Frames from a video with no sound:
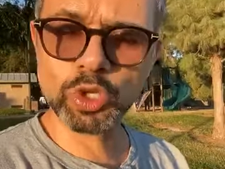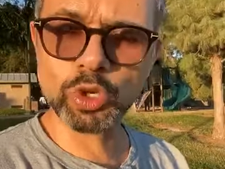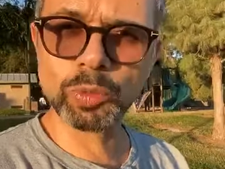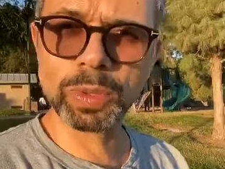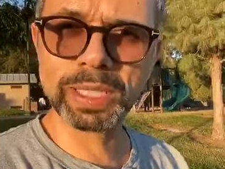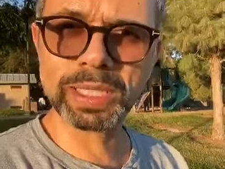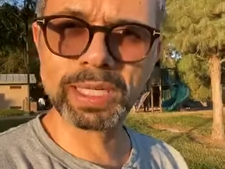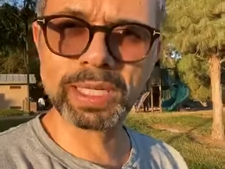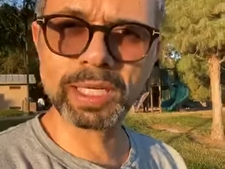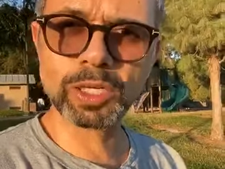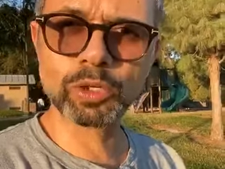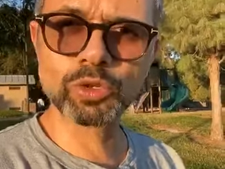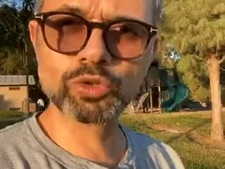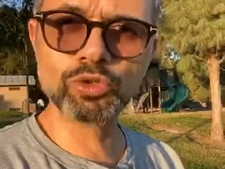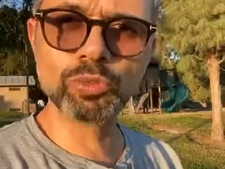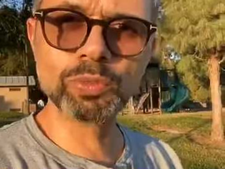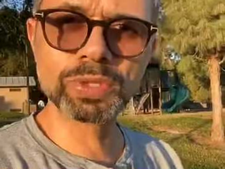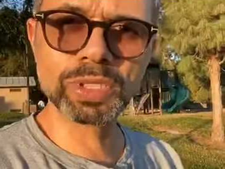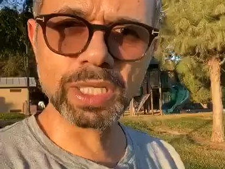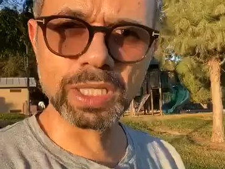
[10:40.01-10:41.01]
so many
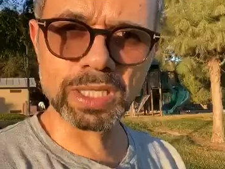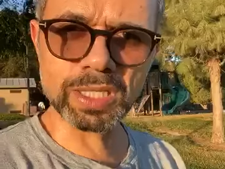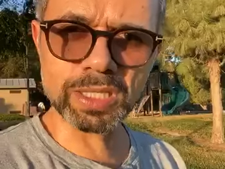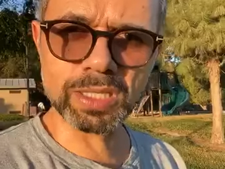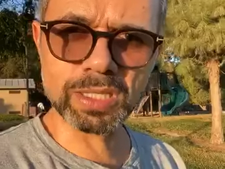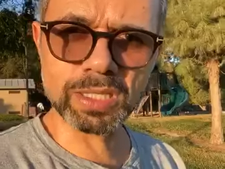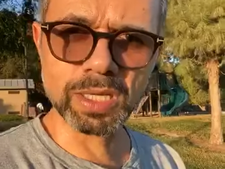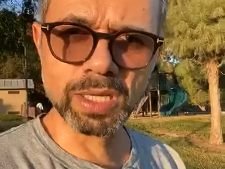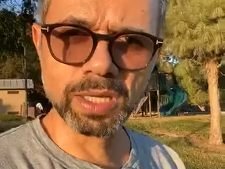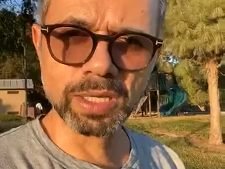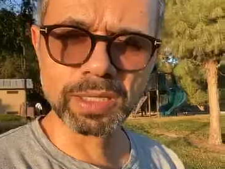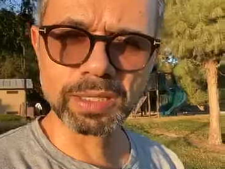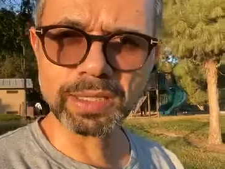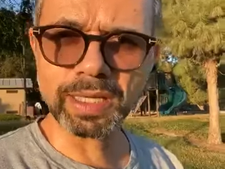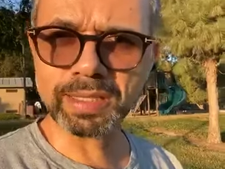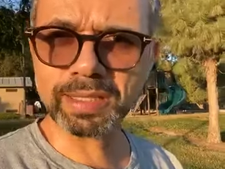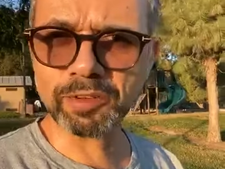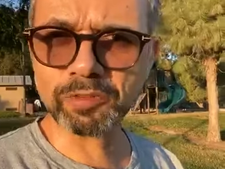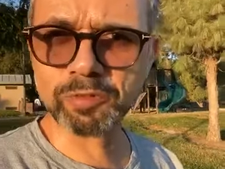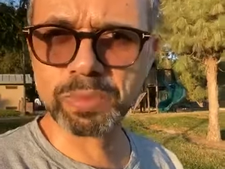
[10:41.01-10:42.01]
group tests
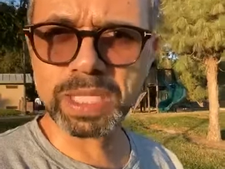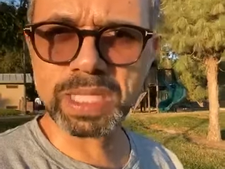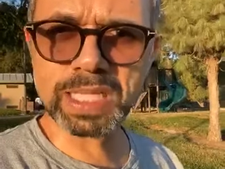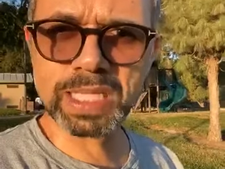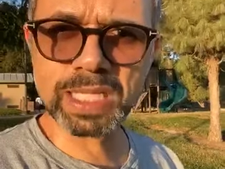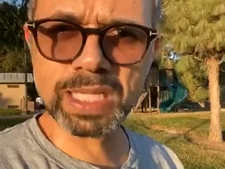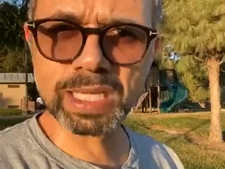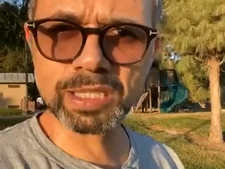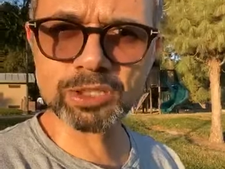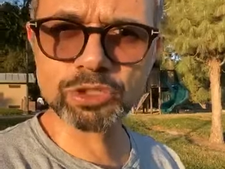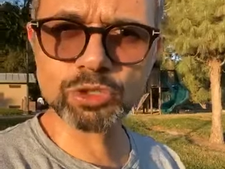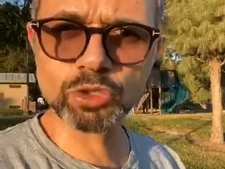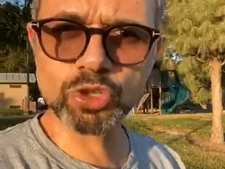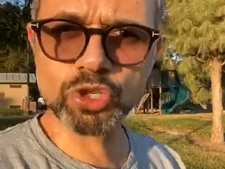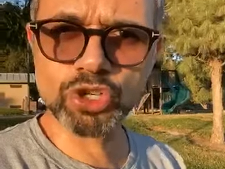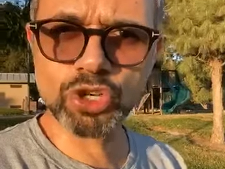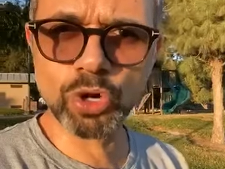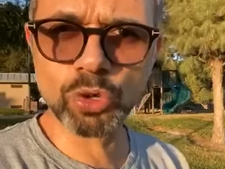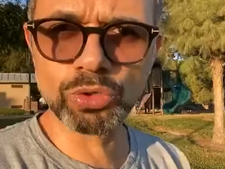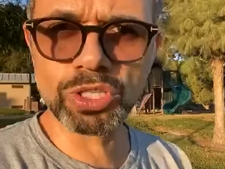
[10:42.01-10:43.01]
that have been set to
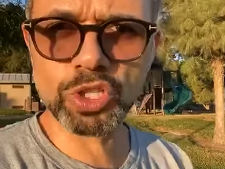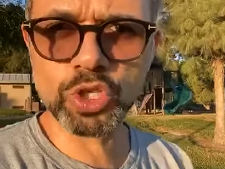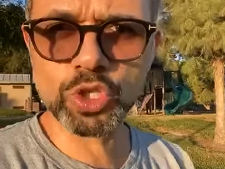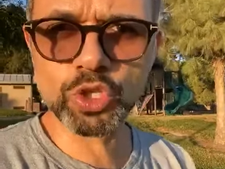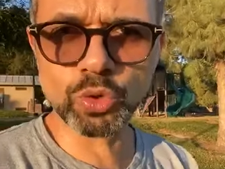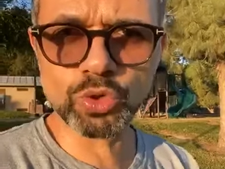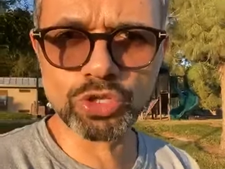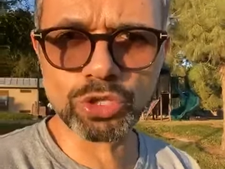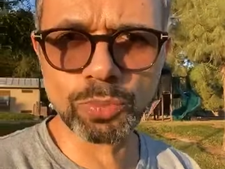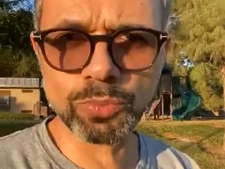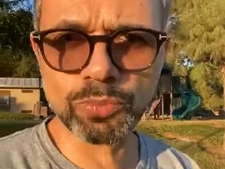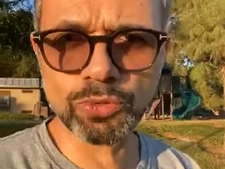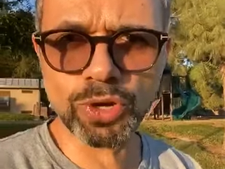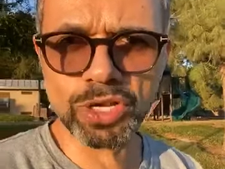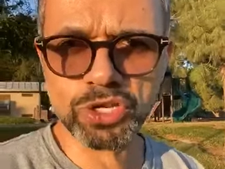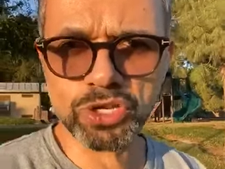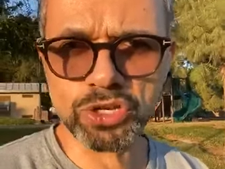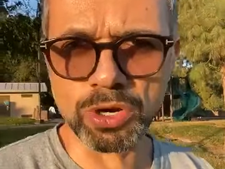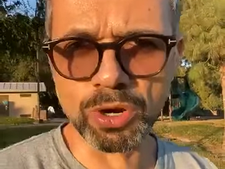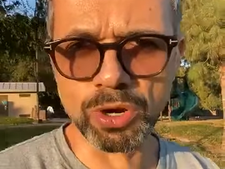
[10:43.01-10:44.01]
show the social
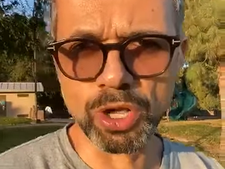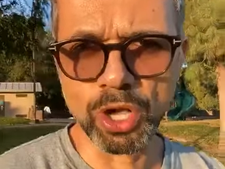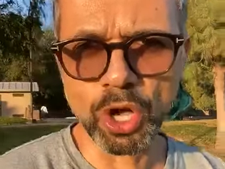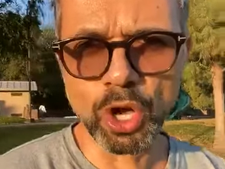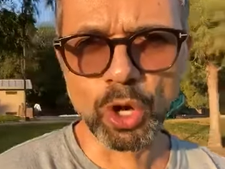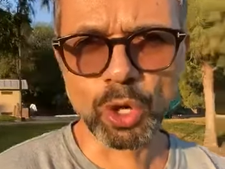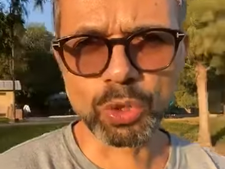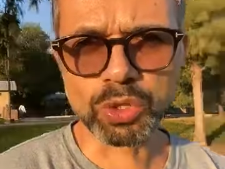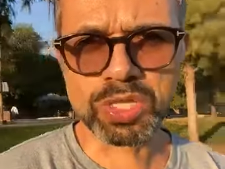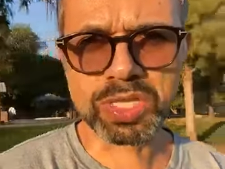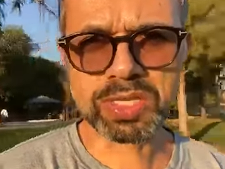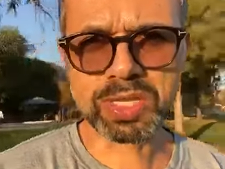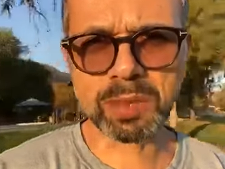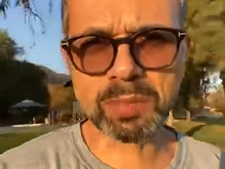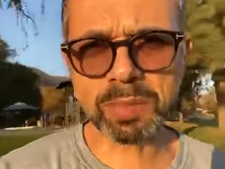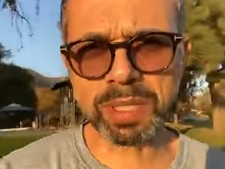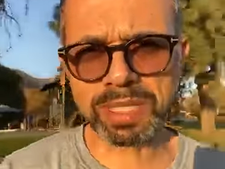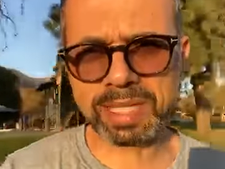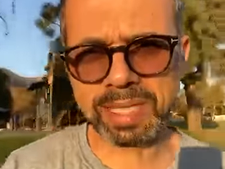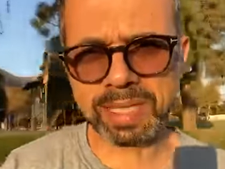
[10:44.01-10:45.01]
pressure on
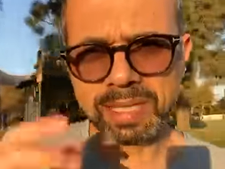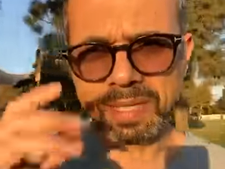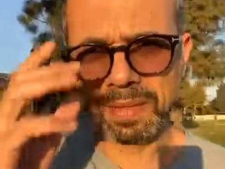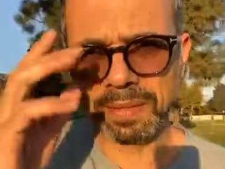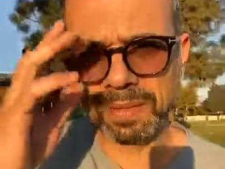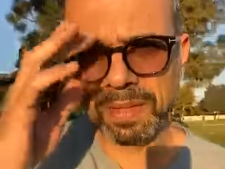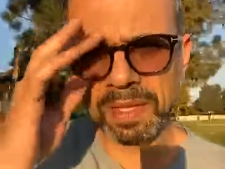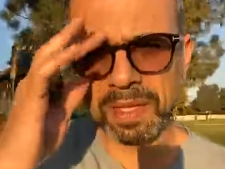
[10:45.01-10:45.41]
somebody